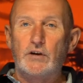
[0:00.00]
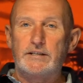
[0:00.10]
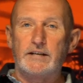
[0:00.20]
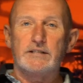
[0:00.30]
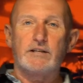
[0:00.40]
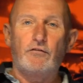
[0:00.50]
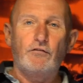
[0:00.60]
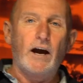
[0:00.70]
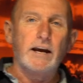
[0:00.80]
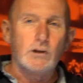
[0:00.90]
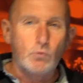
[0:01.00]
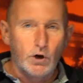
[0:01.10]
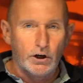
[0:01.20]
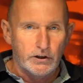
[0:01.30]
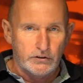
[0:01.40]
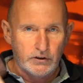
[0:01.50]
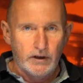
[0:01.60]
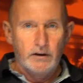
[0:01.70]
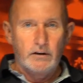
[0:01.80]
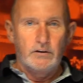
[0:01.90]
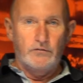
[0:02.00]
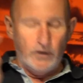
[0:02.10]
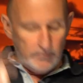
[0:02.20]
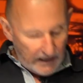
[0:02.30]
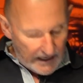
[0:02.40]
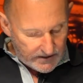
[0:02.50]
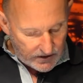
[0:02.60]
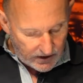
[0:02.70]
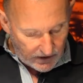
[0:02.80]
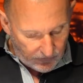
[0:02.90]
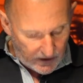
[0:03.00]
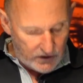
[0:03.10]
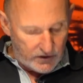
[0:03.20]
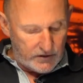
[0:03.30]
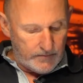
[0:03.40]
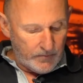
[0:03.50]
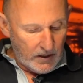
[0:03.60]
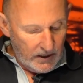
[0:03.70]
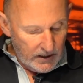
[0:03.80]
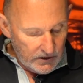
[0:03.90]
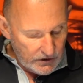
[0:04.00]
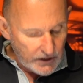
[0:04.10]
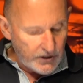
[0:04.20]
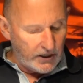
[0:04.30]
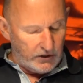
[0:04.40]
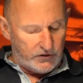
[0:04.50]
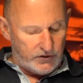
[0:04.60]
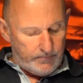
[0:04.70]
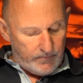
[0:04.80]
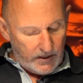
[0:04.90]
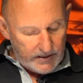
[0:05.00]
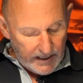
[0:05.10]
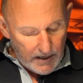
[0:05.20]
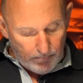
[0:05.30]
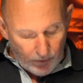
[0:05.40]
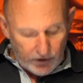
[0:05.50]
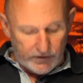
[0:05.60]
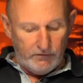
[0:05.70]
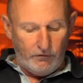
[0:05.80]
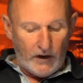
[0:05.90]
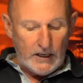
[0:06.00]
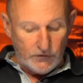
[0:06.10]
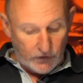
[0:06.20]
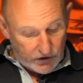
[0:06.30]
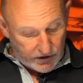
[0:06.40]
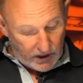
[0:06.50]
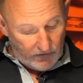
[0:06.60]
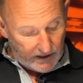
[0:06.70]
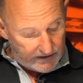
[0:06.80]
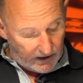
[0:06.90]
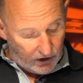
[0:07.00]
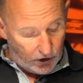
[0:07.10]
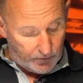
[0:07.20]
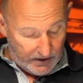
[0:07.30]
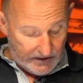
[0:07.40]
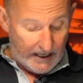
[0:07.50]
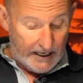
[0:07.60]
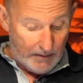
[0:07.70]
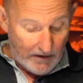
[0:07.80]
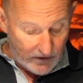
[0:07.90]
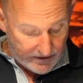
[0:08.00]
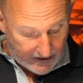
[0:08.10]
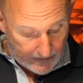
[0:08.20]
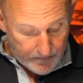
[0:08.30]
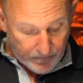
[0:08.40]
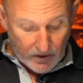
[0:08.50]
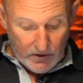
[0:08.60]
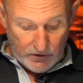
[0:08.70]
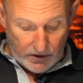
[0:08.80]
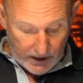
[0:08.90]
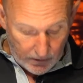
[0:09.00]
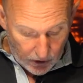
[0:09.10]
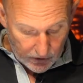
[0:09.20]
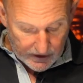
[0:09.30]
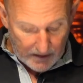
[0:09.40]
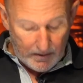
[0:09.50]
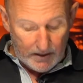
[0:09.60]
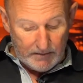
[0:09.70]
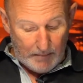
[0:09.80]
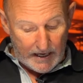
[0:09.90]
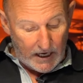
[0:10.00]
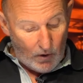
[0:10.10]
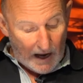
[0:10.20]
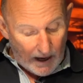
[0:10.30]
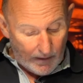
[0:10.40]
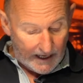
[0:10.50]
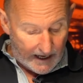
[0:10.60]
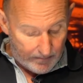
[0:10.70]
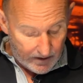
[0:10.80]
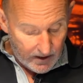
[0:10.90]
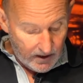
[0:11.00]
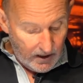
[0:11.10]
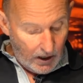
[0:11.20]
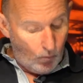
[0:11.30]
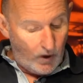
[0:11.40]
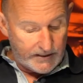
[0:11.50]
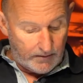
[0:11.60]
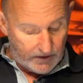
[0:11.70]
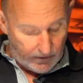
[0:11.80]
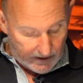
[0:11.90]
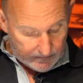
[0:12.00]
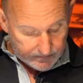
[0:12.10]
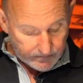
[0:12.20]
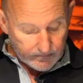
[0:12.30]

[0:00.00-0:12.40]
greetings, the final words from the letter to the Ephesians. Tychicus, the dear brother and faithful servant in the Lord, will tell you everything so that you also may know how I am and what I'm doing.